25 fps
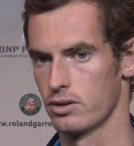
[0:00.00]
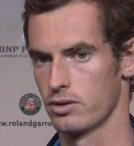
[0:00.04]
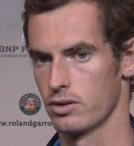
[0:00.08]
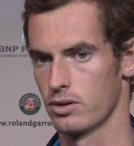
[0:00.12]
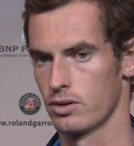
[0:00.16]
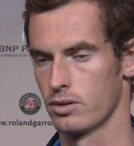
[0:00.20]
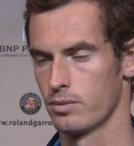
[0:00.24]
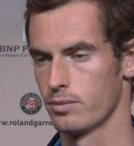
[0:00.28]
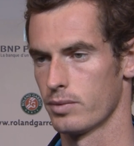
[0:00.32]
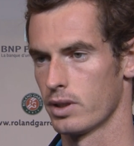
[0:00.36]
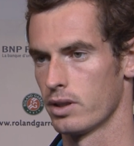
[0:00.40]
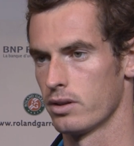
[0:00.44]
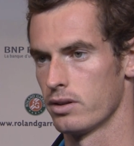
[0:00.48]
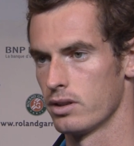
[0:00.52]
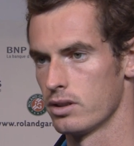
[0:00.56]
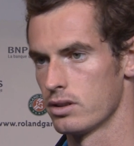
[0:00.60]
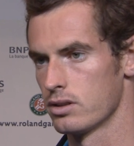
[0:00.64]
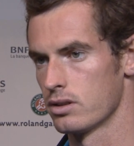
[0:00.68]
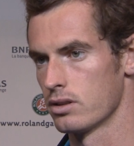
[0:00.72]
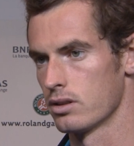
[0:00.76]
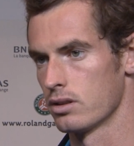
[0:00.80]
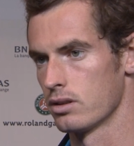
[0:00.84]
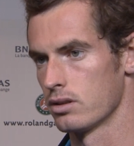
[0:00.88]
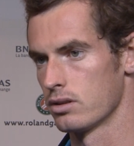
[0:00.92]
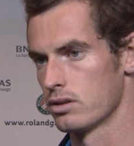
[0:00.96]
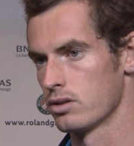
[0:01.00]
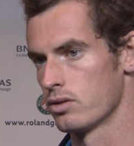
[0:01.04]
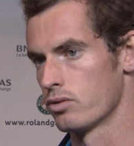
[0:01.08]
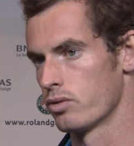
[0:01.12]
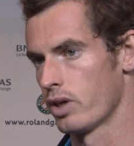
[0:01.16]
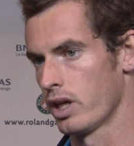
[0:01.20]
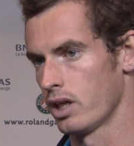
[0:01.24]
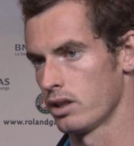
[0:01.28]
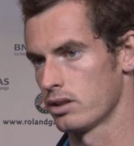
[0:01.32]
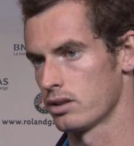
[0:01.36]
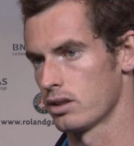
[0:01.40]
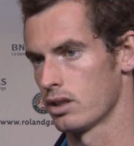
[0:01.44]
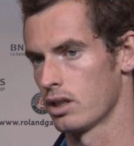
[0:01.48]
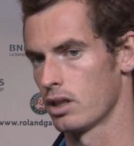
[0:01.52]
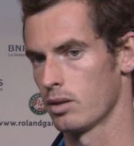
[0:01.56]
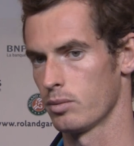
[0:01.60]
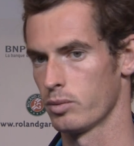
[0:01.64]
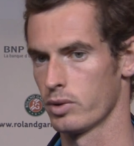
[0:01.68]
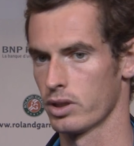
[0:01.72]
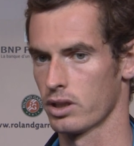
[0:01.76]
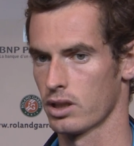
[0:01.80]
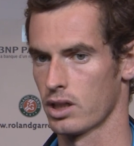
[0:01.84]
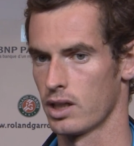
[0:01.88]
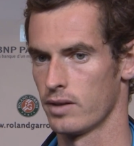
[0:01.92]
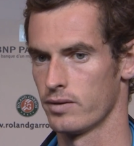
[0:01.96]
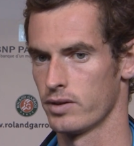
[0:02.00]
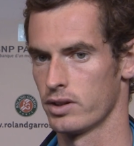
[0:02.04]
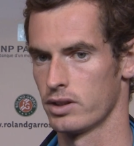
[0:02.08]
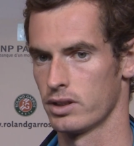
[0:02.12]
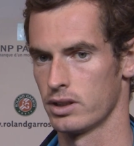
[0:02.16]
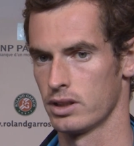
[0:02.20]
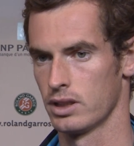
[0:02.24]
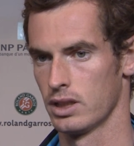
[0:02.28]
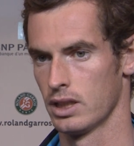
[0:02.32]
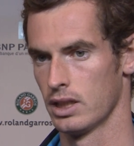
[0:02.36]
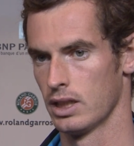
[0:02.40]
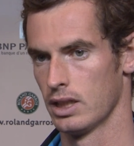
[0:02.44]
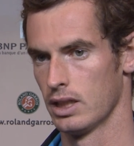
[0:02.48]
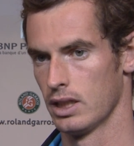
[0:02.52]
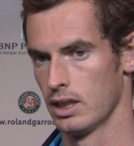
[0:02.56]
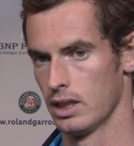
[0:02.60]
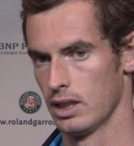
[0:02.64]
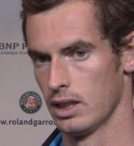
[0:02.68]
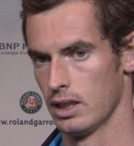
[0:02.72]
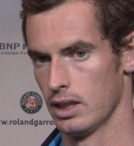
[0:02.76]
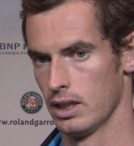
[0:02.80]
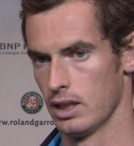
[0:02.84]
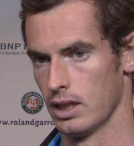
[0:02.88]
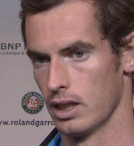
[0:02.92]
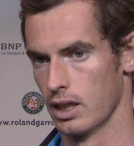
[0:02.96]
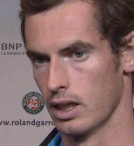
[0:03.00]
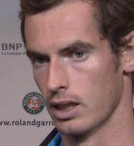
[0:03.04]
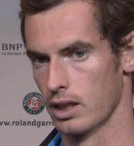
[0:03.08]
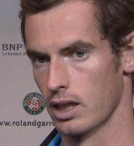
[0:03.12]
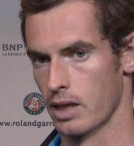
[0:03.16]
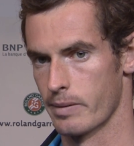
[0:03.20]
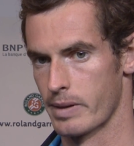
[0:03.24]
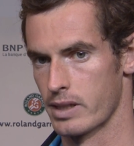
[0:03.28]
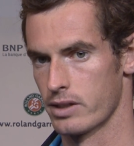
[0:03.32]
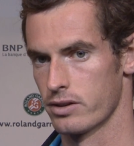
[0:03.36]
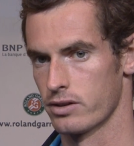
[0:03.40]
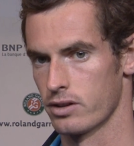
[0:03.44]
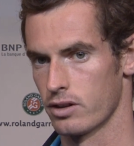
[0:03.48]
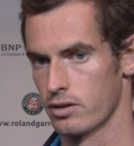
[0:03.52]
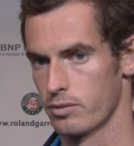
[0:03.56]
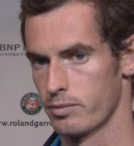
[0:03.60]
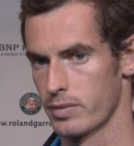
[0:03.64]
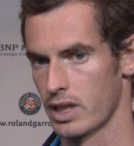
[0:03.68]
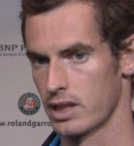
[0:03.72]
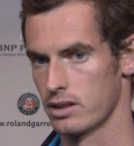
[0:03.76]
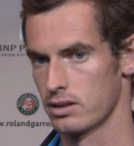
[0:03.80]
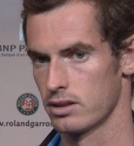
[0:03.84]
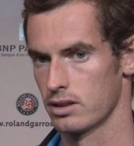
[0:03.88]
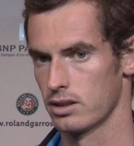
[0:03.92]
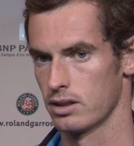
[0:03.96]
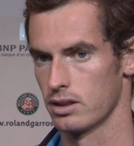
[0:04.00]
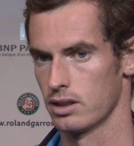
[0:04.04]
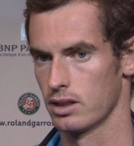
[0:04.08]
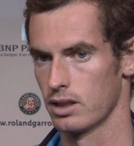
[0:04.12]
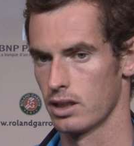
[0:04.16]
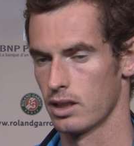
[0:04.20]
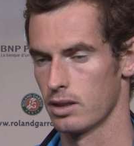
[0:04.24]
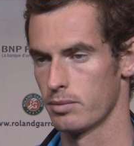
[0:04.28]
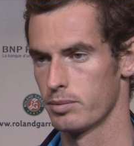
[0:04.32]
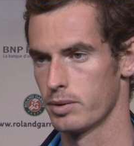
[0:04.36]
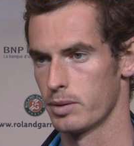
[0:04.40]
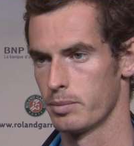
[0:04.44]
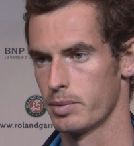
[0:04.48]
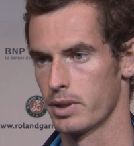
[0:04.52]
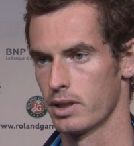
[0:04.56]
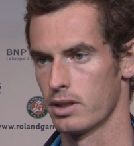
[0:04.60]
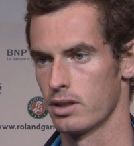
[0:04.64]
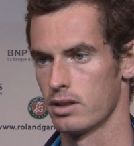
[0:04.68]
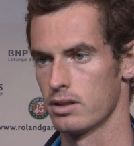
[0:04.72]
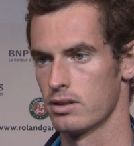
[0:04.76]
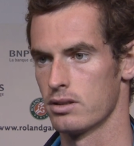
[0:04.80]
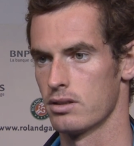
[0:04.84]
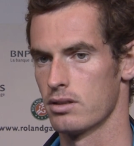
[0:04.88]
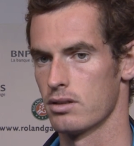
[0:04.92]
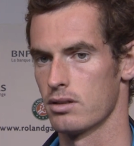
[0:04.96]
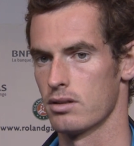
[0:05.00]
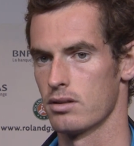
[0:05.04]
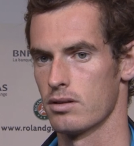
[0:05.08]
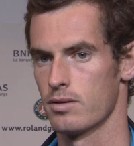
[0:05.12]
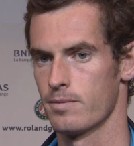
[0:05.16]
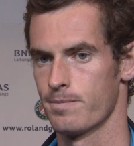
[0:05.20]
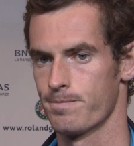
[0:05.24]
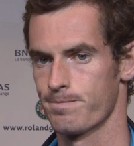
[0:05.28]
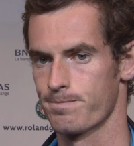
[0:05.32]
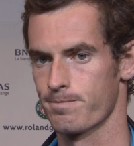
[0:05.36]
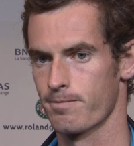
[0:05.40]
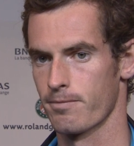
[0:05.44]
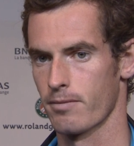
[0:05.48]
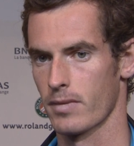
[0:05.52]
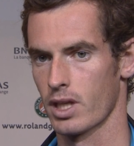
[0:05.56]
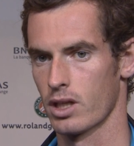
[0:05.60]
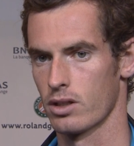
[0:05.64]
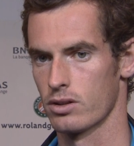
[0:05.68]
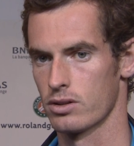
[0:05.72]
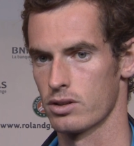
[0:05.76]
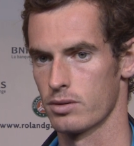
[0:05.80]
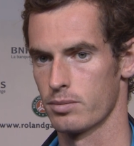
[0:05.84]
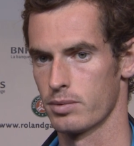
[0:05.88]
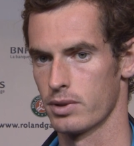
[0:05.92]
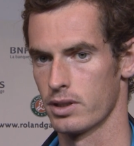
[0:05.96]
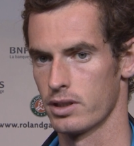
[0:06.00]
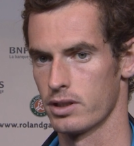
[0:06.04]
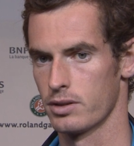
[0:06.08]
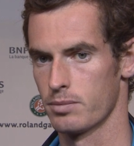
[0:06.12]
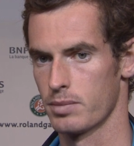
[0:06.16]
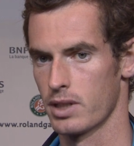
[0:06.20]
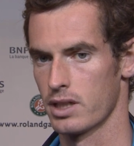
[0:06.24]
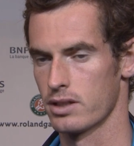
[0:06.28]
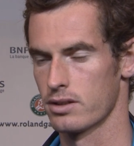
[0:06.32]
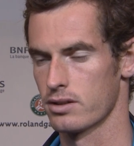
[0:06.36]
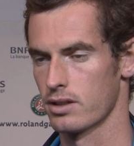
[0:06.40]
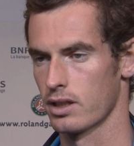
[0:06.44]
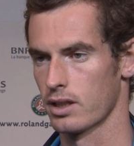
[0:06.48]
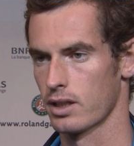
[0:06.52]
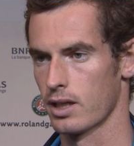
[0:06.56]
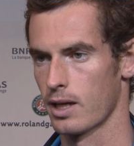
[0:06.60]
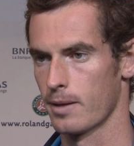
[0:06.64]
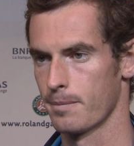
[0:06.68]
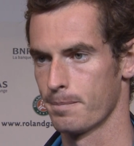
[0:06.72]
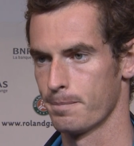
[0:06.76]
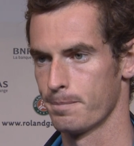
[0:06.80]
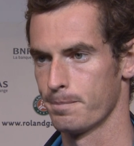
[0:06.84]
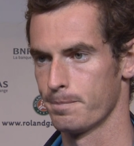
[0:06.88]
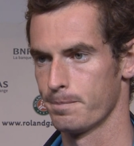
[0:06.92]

so I'll need to rest up, recover, and get myself mentally prepared to play as best I can.